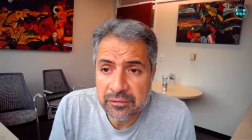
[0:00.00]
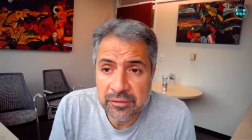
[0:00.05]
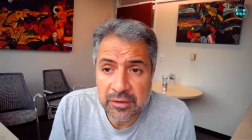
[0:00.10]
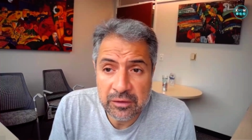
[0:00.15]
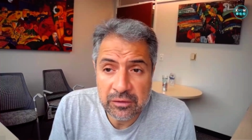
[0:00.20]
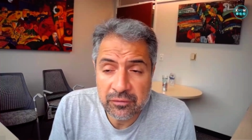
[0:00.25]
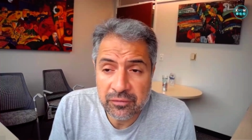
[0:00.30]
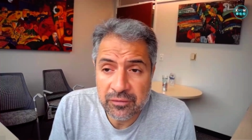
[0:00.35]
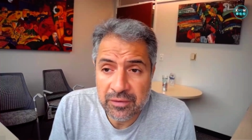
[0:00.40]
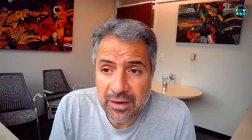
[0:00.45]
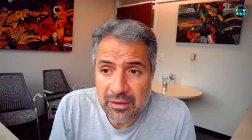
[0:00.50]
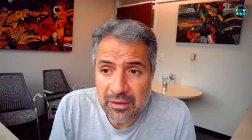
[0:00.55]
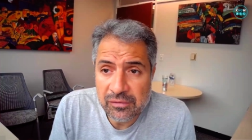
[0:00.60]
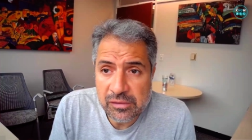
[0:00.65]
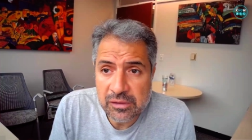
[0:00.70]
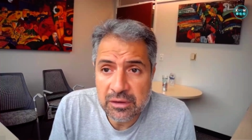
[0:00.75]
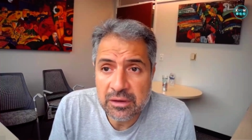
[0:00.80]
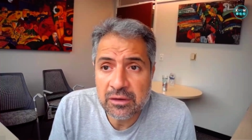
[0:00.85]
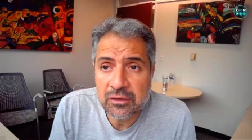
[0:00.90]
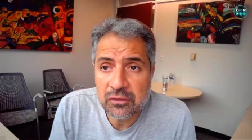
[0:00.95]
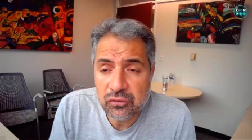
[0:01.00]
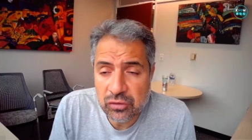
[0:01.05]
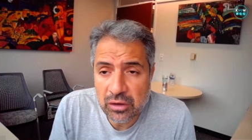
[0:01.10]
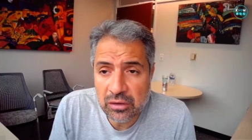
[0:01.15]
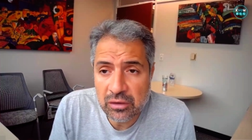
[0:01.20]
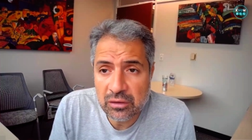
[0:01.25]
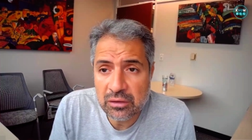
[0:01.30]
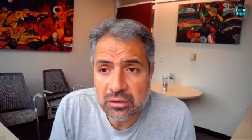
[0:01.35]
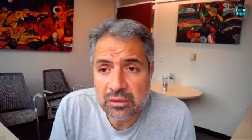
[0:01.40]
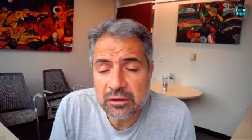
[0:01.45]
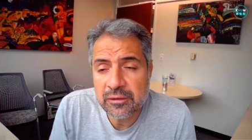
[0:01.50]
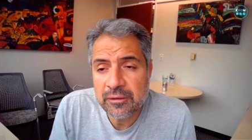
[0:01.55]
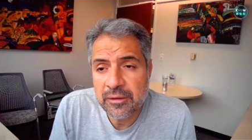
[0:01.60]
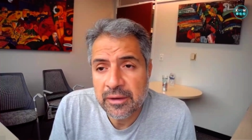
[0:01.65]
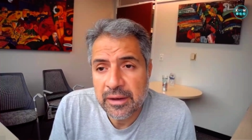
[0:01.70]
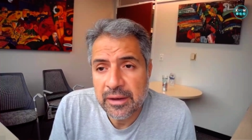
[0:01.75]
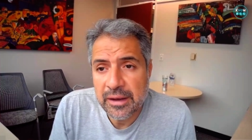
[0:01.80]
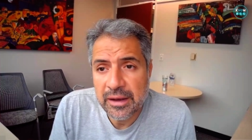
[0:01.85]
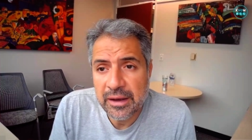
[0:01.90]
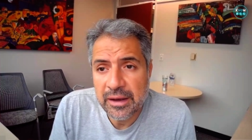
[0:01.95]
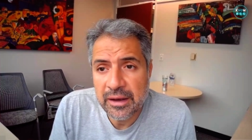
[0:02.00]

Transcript: signs of cancer in general,